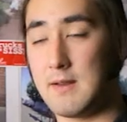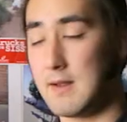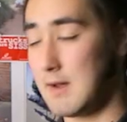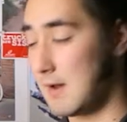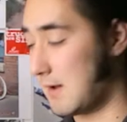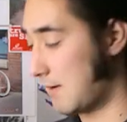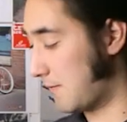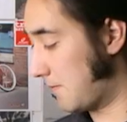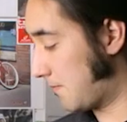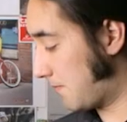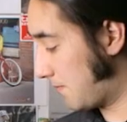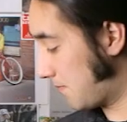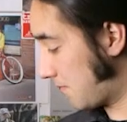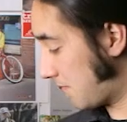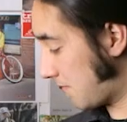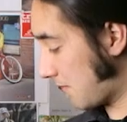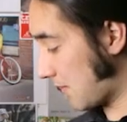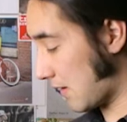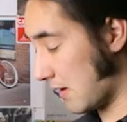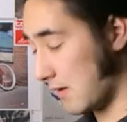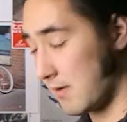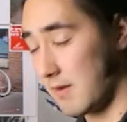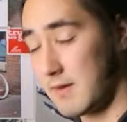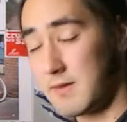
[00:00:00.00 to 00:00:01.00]
it
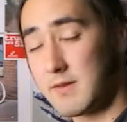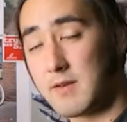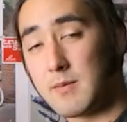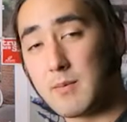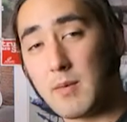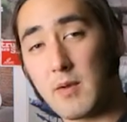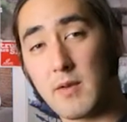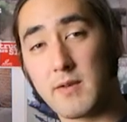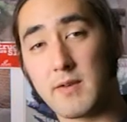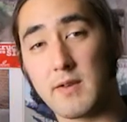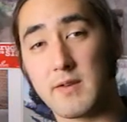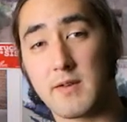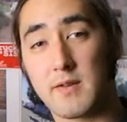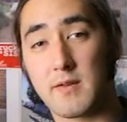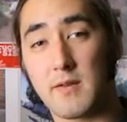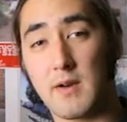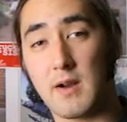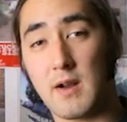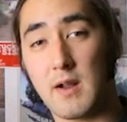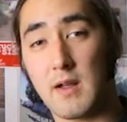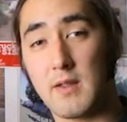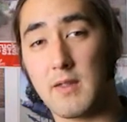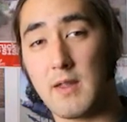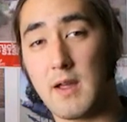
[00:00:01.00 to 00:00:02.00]
lets you bolt it
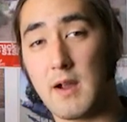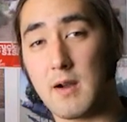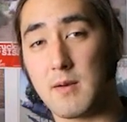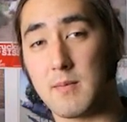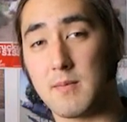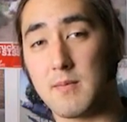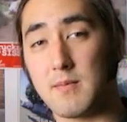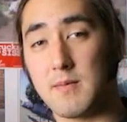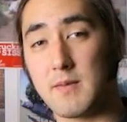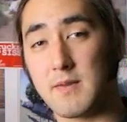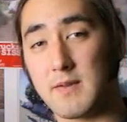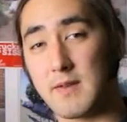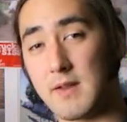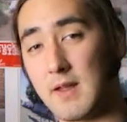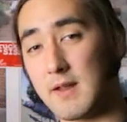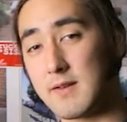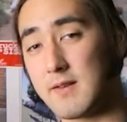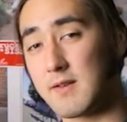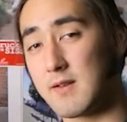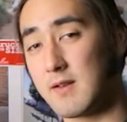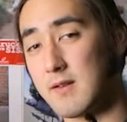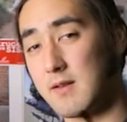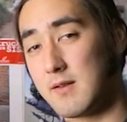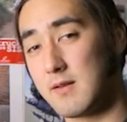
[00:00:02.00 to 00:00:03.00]
straight on there. So
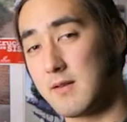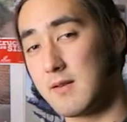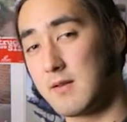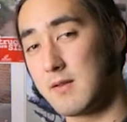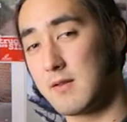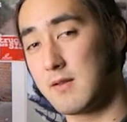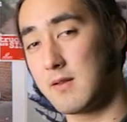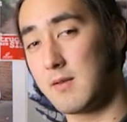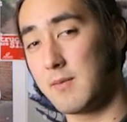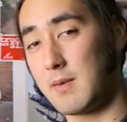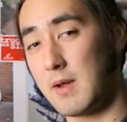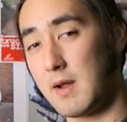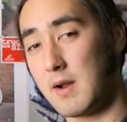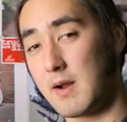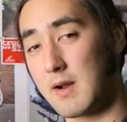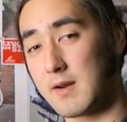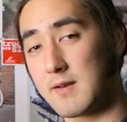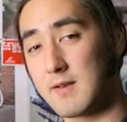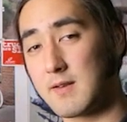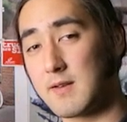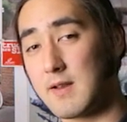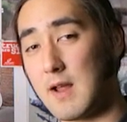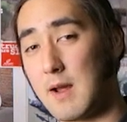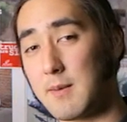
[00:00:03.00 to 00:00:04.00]
that's the
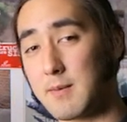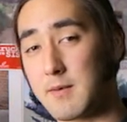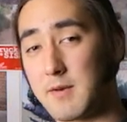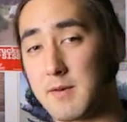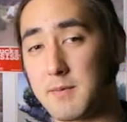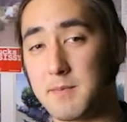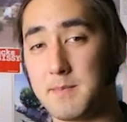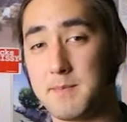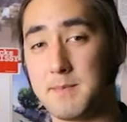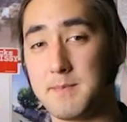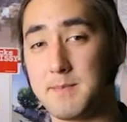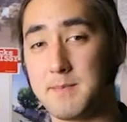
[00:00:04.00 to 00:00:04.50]
BionX adapter.